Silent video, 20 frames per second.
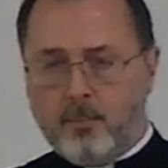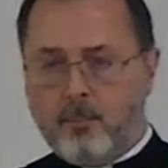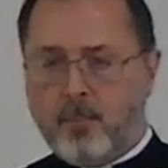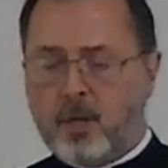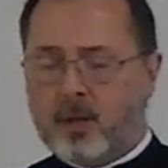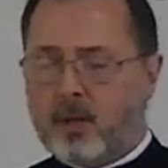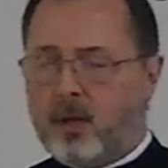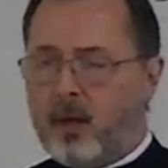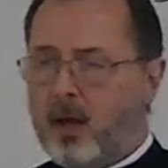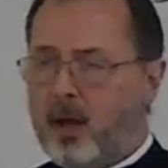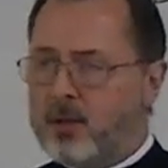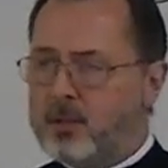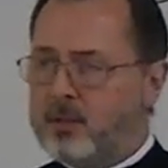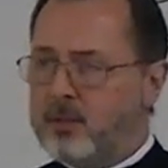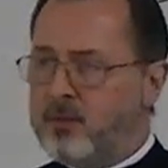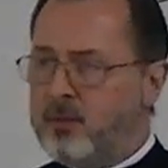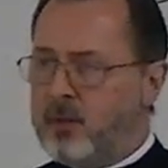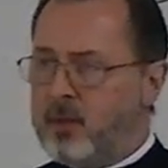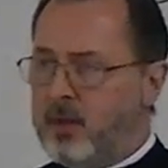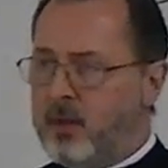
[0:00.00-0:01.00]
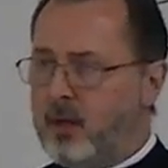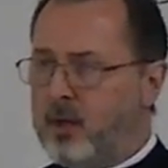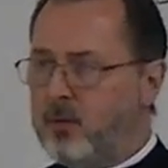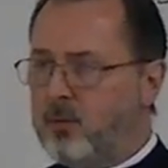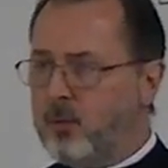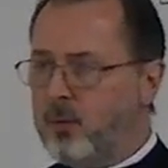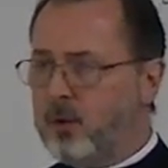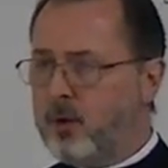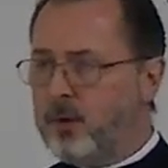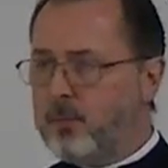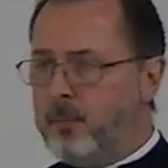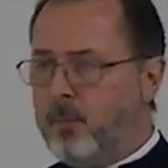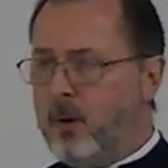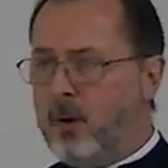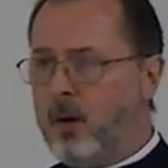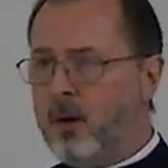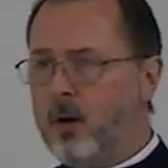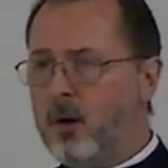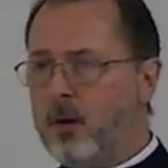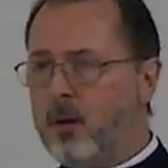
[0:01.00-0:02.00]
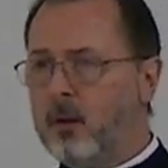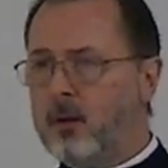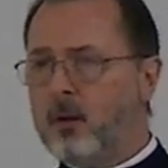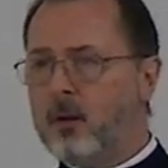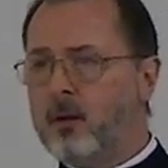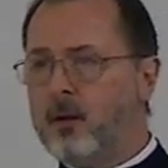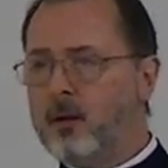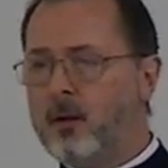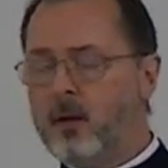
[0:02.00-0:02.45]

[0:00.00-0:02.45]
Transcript: because of the inward pull